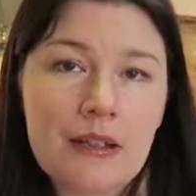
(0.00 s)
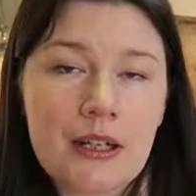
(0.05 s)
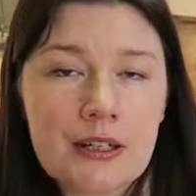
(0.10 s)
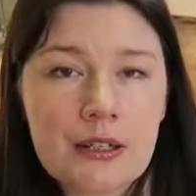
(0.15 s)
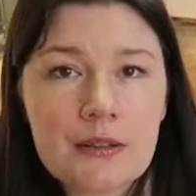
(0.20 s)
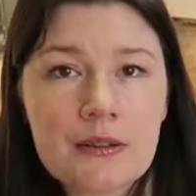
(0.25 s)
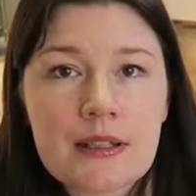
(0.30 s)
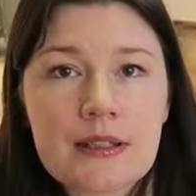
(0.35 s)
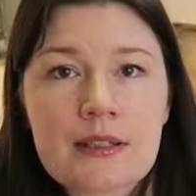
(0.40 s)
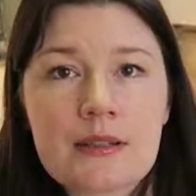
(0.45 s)
I
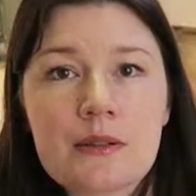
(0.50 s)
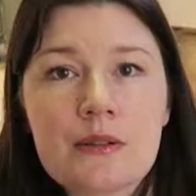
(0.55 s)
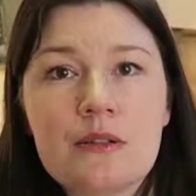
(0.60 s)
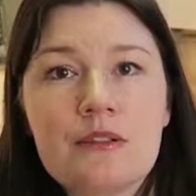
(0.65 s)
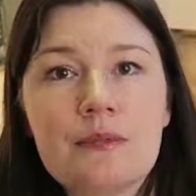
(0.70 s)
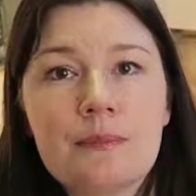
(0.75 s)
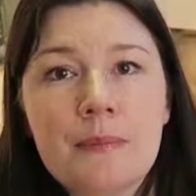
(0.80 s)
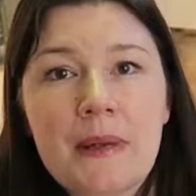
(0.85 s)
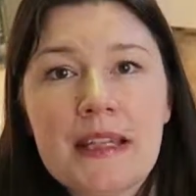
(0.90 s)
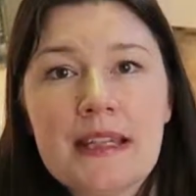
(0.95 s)
know that's sort
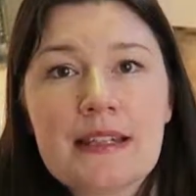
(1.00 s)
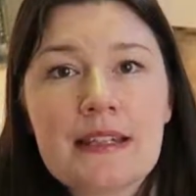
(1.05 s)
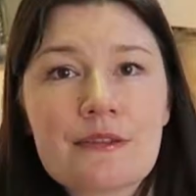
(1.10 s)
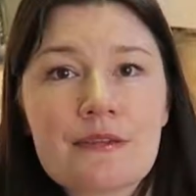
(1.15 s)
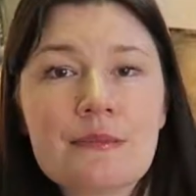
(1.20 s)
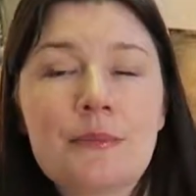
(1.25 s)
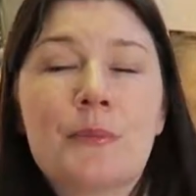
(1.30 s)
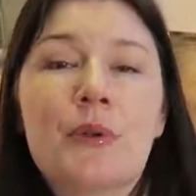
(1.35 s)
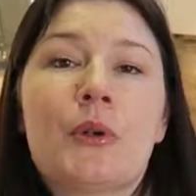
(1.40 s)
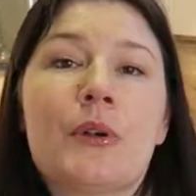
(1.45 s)
of many
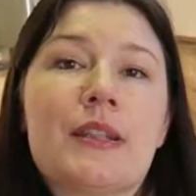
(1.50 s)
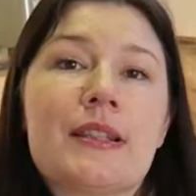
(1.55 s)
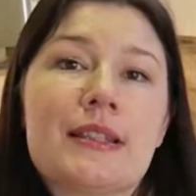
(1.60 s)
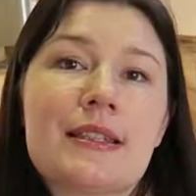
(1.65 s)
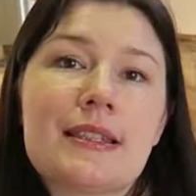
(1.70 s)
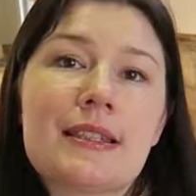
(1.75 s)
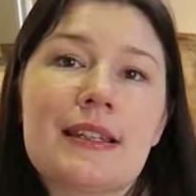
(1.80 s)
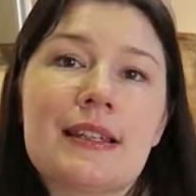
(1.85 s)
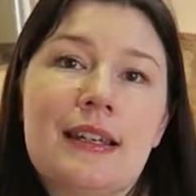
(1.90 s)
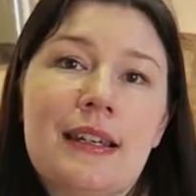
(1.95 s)
different
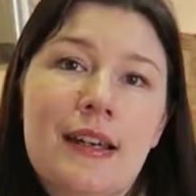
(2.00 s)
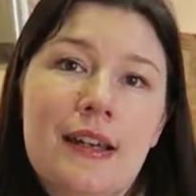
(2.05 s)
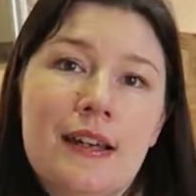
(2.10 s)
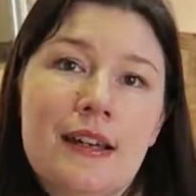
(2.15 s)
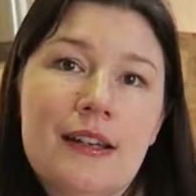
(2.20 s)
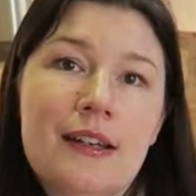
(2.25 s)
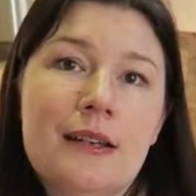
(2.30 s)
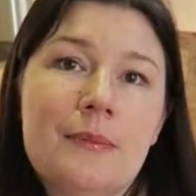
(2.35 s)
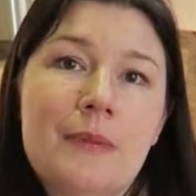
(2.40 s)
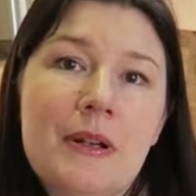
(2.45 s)
points,
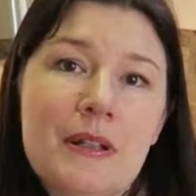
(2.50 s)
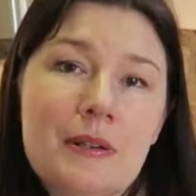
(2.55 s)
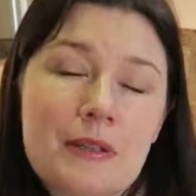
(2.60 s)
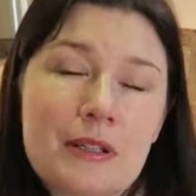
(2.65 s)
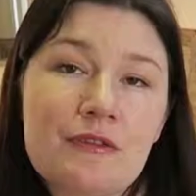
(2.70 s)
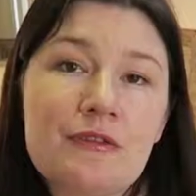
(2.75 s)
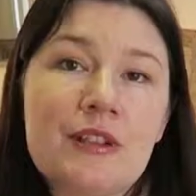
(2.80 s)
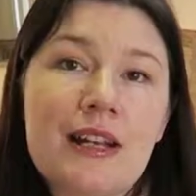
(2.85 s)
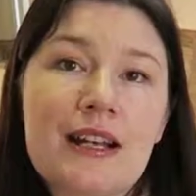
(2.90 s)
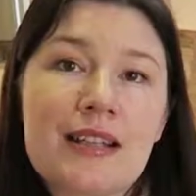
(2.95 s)
many
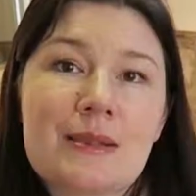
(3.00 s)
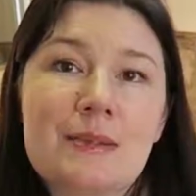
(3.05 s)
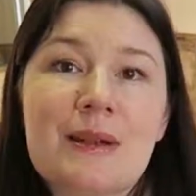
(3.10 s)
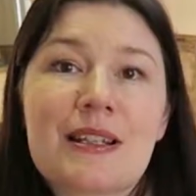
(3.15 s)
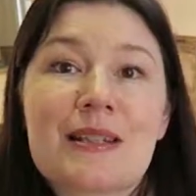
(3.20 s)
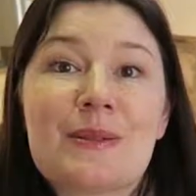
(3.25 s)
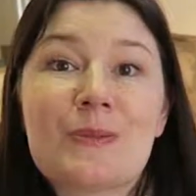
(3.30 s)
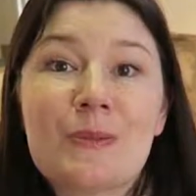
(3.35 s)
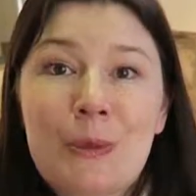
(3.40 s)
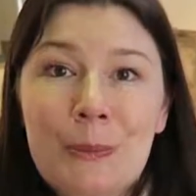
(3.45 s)
different
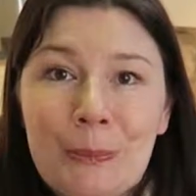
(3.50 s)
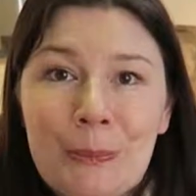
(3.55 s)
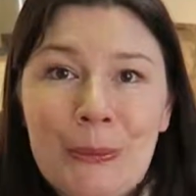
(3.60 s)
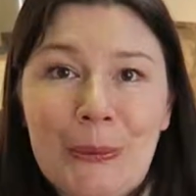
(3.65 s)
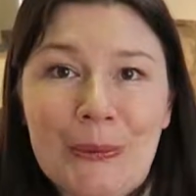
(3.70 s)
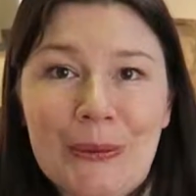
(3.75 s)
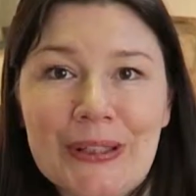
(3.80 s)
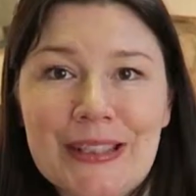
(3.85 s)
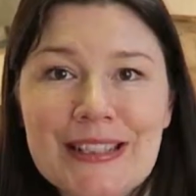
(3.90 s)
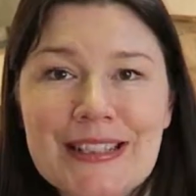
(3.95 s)
aspects in one
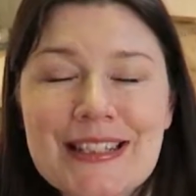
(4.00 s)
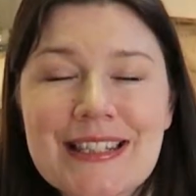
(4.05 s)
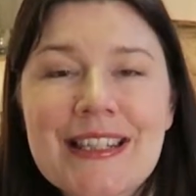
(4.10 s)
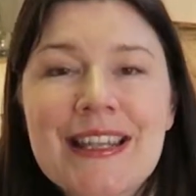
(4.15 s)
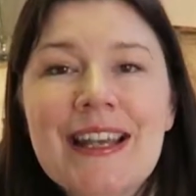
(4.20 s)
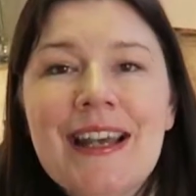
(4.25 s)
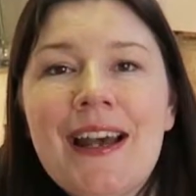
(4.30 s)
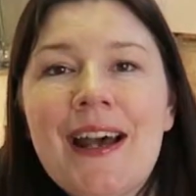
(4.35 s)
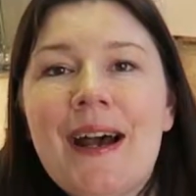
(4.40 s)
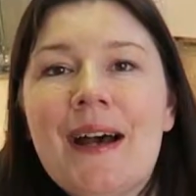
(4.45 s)
point,
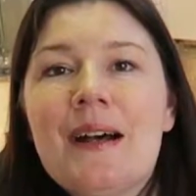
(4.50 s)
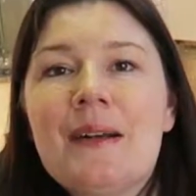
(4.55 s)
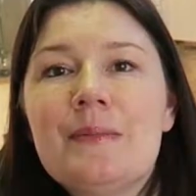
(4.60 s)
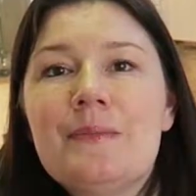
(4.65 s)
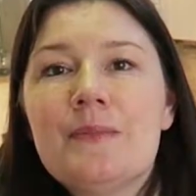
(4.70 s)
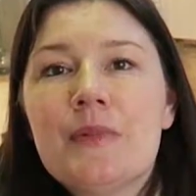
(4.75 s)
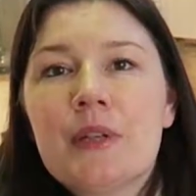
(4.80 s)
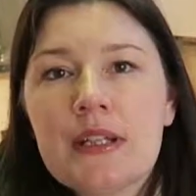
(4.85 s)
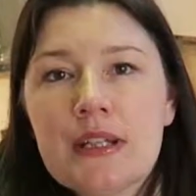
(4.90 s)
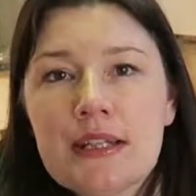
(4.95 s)

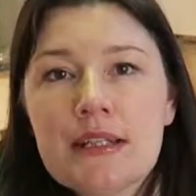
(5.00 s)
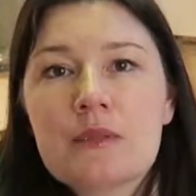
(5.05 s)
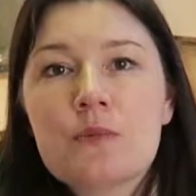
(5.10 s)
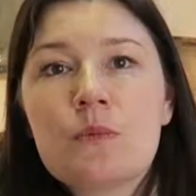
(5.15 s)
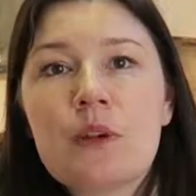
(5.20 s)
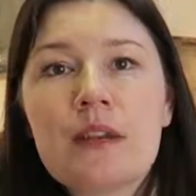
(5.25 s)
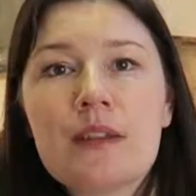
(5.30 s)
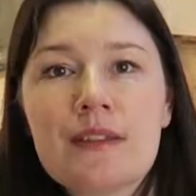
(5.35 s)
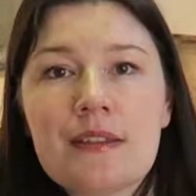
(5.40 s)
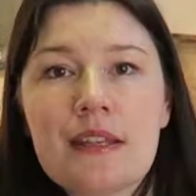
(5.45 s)
but it is
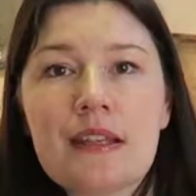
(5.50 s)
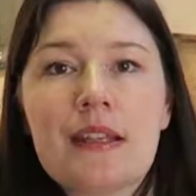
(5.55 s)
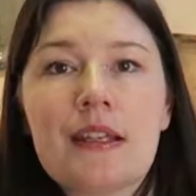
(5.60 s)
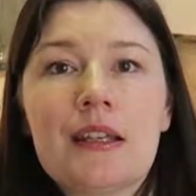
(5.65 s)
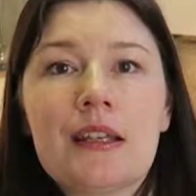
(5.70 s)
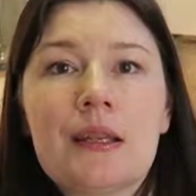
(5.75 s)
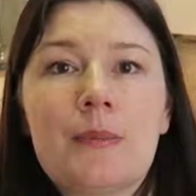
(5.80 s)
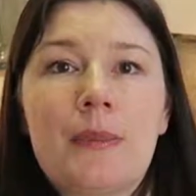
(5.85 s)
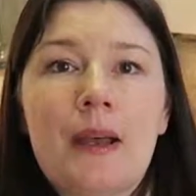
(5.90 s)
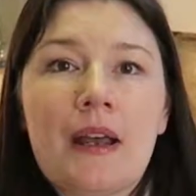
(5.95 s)
worth
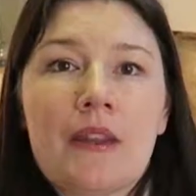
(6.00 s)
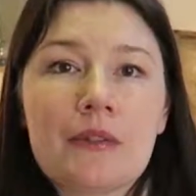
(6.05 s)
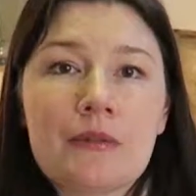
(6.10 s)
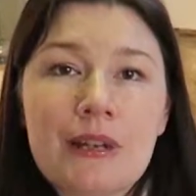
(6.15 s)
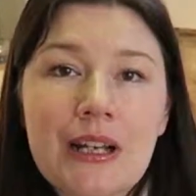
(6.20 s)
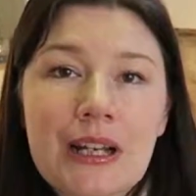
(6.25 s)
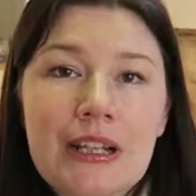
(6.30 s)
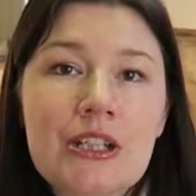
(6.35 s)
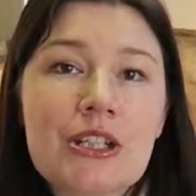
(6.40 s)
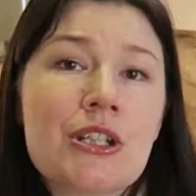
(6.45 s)
thinking about the
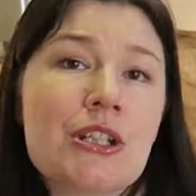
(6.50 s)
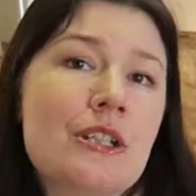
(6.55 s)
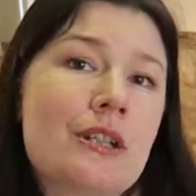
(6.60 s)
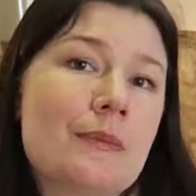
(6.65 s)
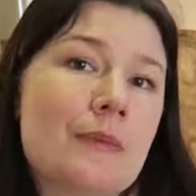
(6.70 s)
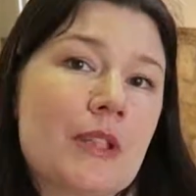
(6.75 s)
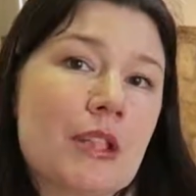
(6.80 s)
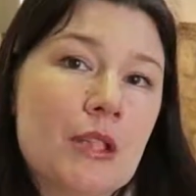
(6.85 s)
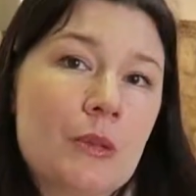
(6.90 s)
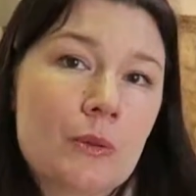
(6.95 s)

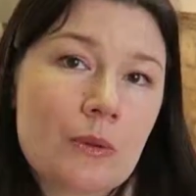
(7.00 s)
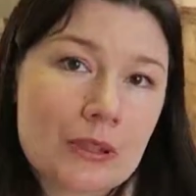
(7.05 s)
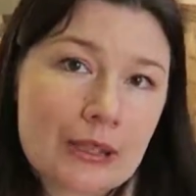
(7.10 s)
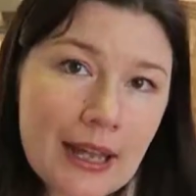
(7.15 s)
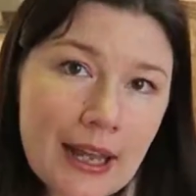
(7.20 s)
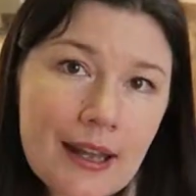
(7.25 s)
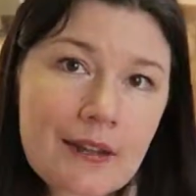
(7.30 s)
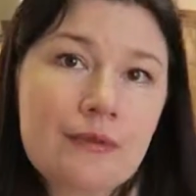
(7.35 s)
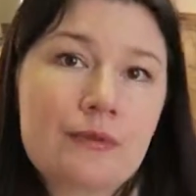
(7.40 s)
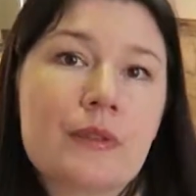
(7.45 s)
relationship that you will
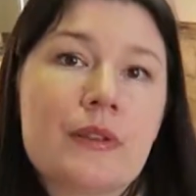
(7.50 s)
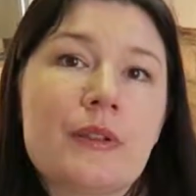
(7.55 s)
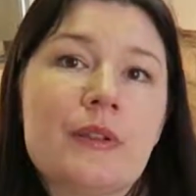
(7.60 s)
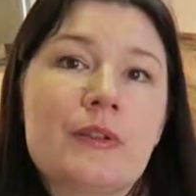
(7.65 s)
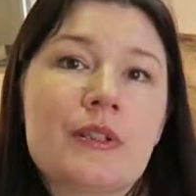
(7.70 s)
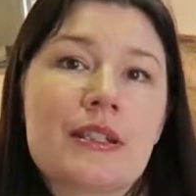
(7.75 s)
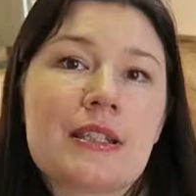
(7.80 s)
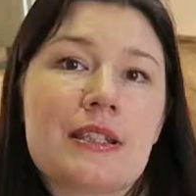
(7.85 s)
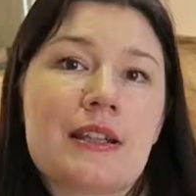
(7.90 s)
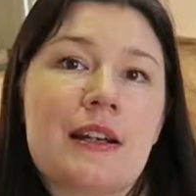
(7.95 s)
have with
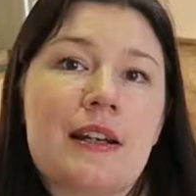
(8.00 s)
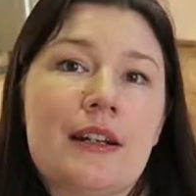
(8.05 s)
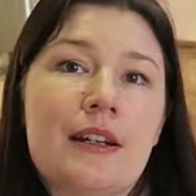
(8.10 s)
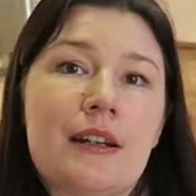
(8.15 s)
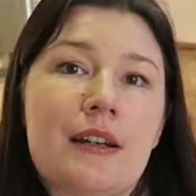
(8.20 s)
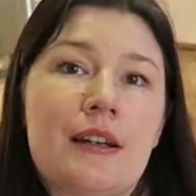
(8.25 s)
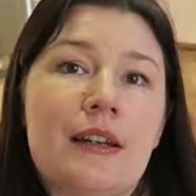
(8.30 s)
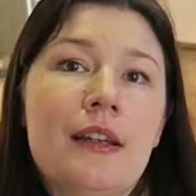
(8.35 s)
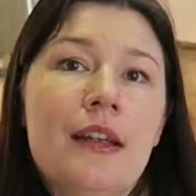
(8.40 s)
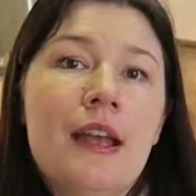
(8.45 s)
your
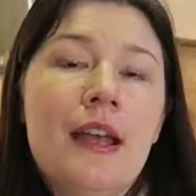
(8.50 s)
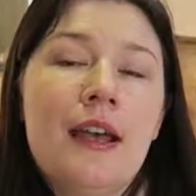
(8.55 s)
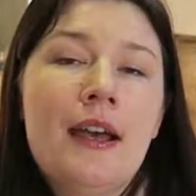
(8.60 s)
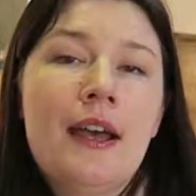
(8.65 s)
designer.